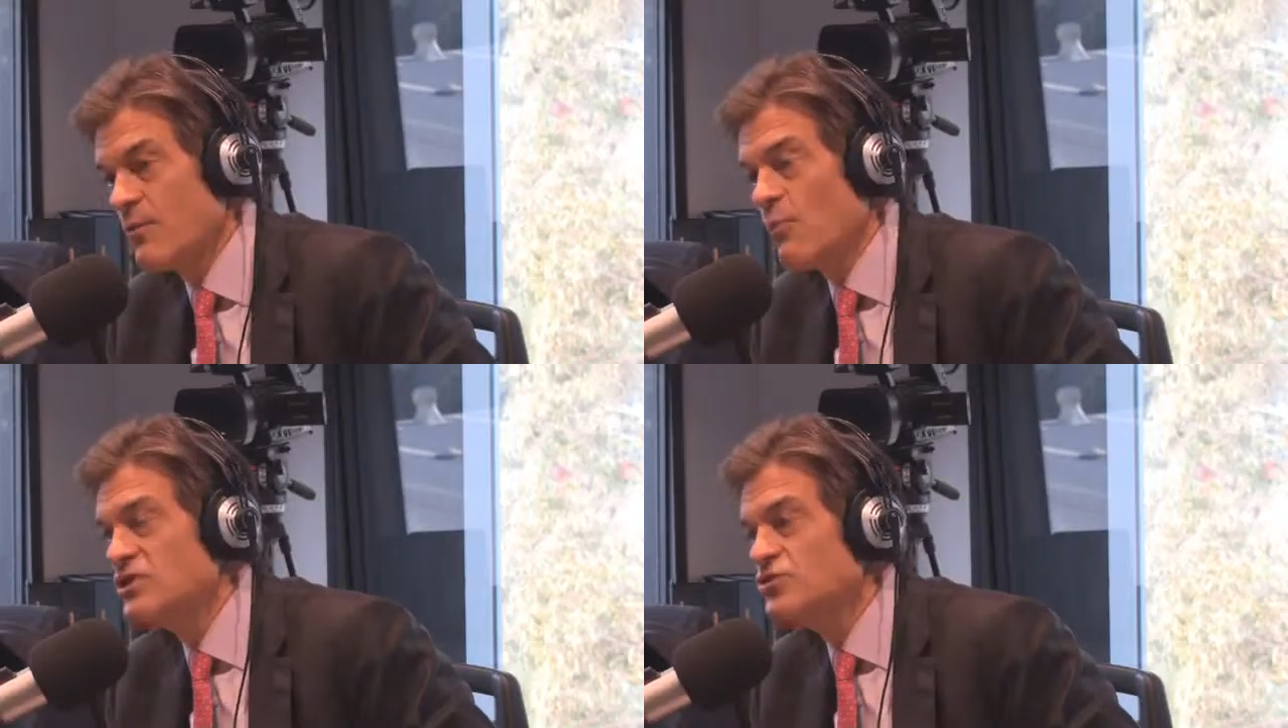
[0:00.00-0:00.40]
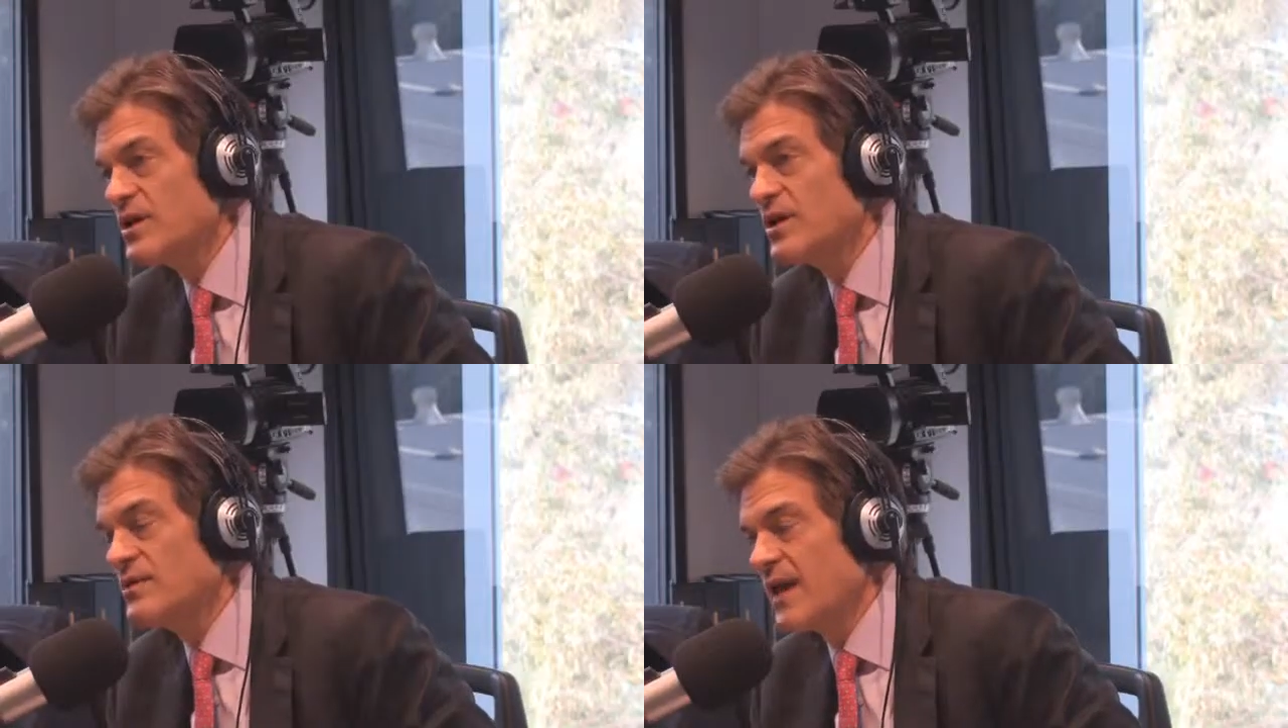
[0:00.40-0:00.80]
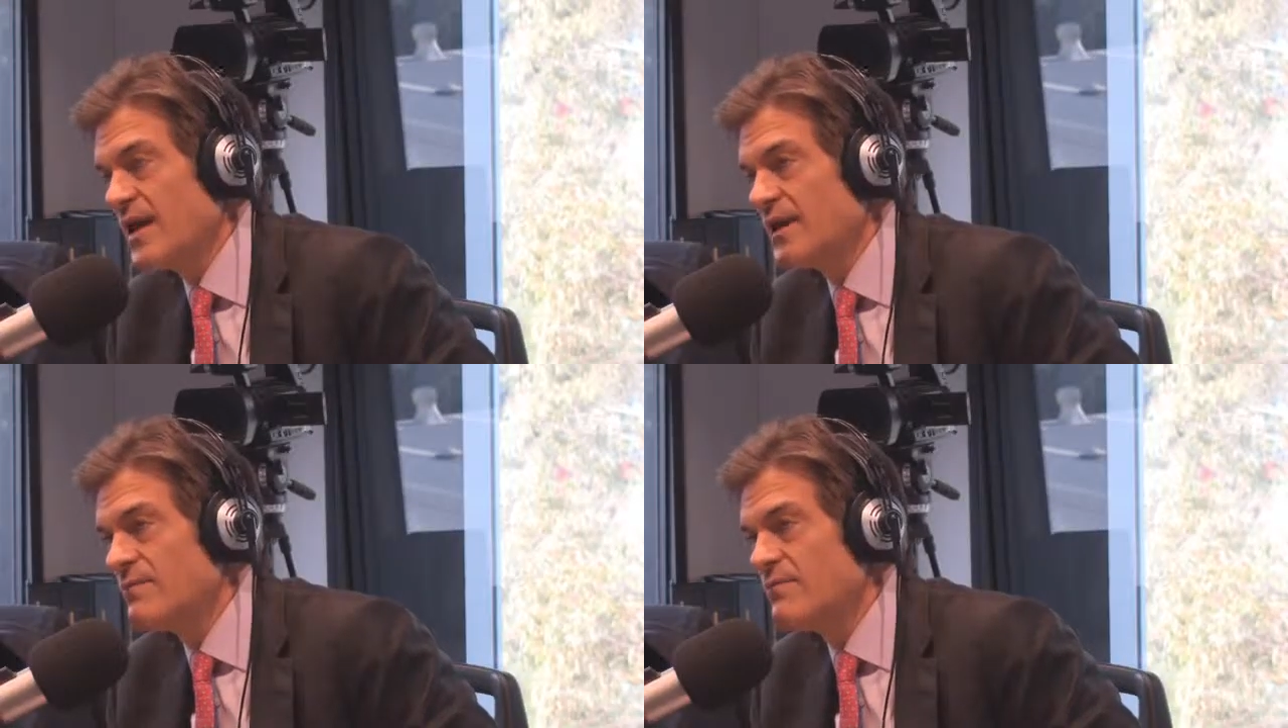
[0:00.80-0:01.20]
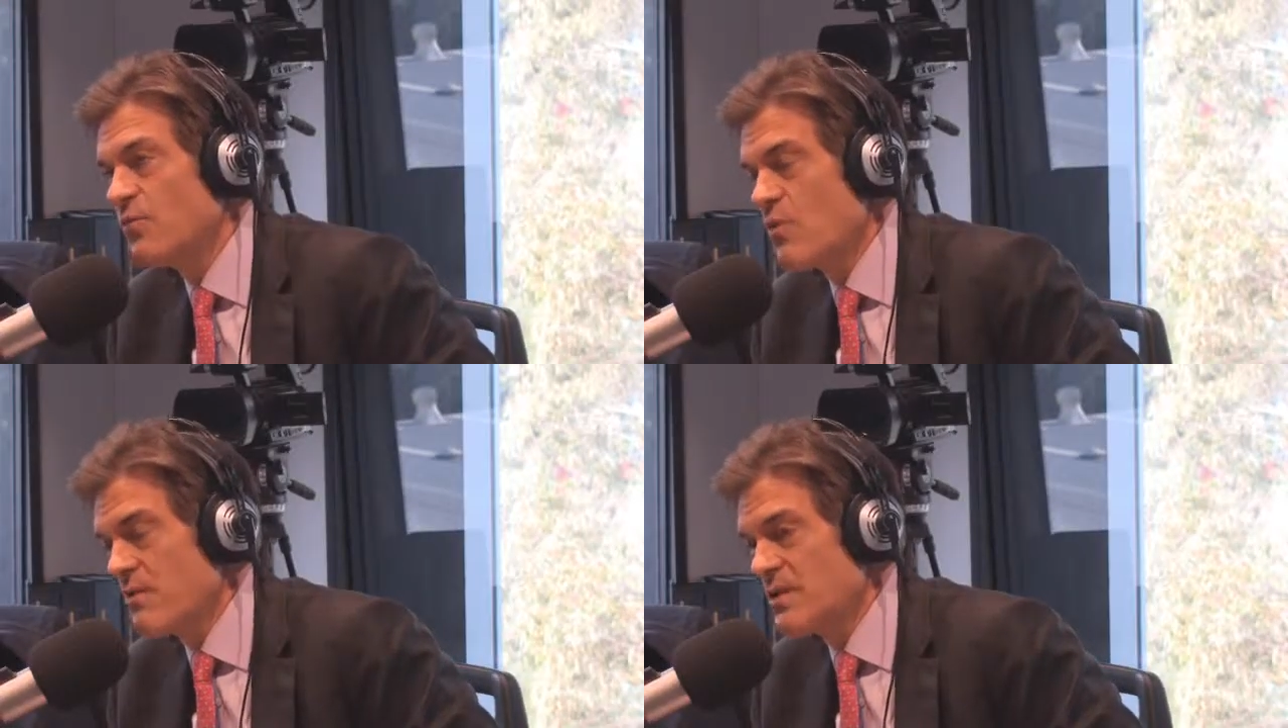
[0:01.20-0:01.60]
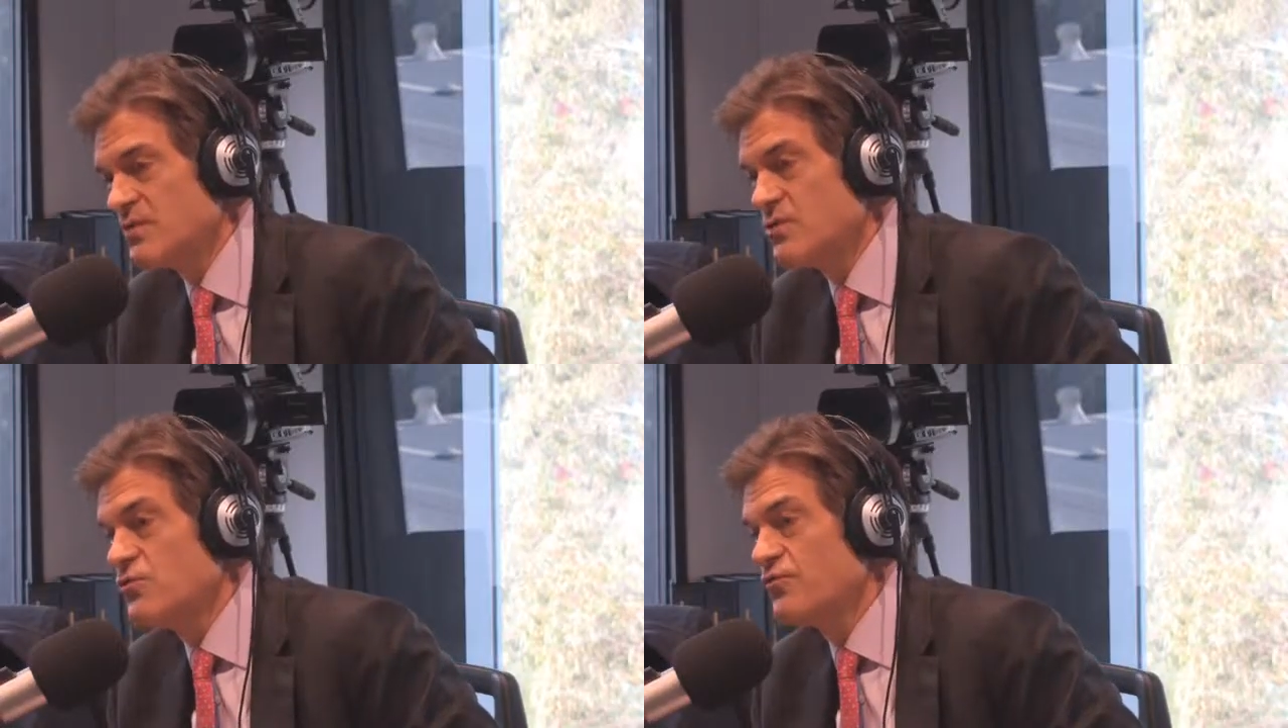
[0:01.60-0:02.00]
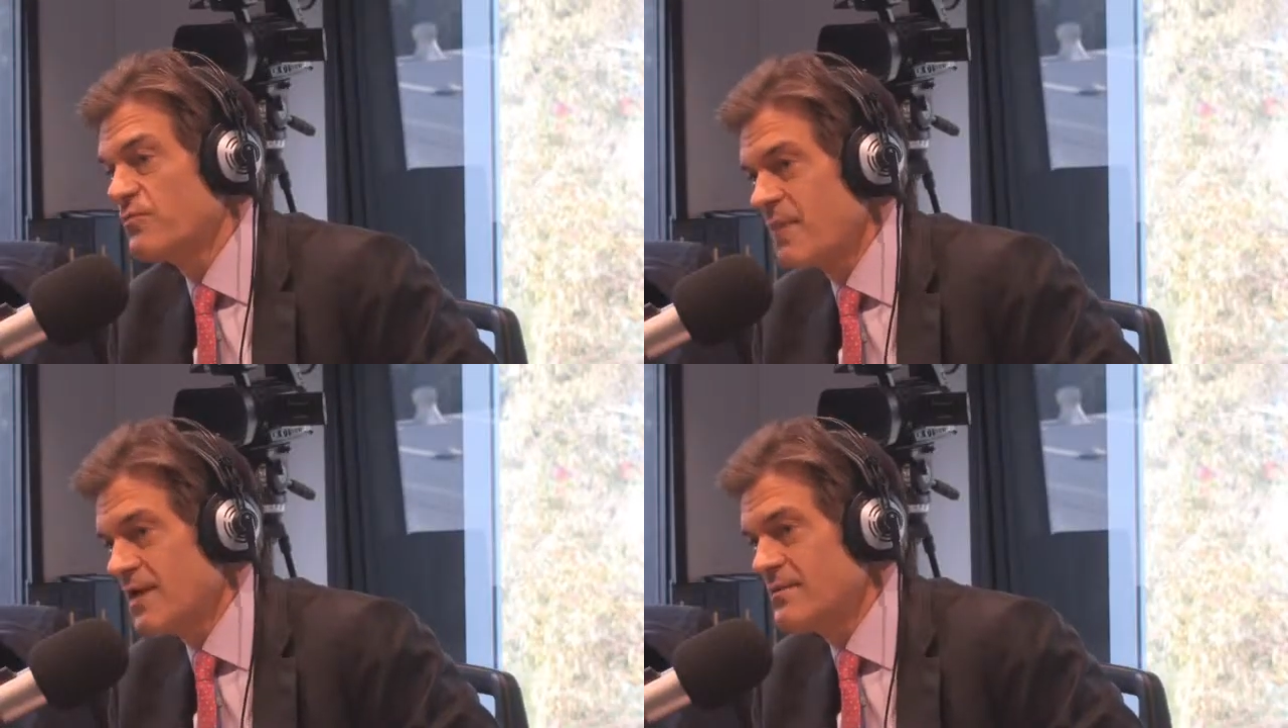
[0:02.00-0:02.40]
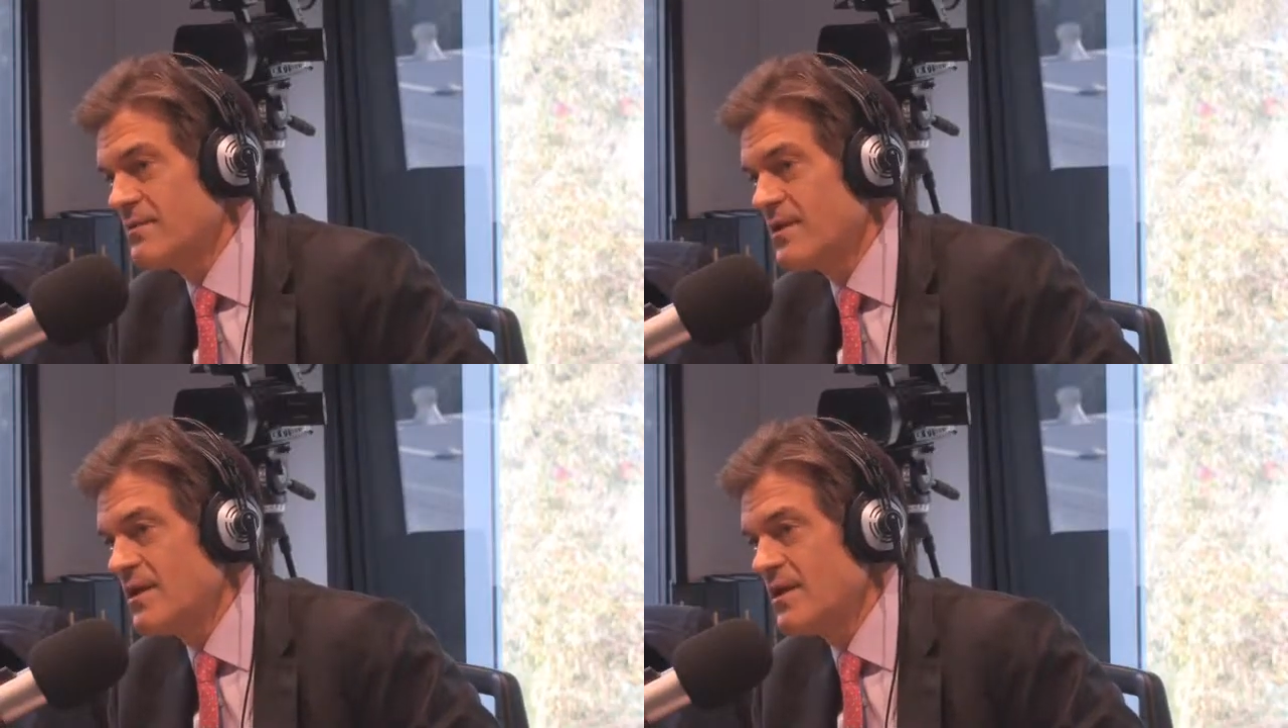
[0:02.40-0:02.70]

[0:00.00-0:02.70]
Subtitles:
1 drink a day for women, 2 for men,